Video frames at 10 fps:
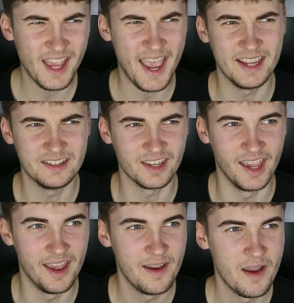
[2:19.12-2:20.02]
to hate
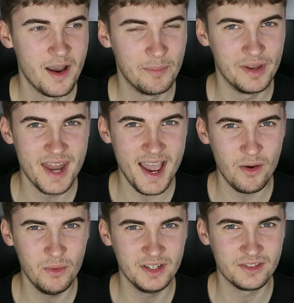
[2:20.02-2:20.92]
it, but
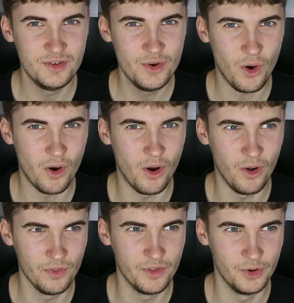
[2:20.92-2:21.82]
now it's not
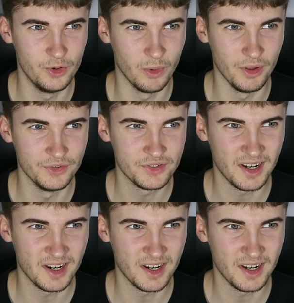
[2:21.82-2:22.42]
on the new ones.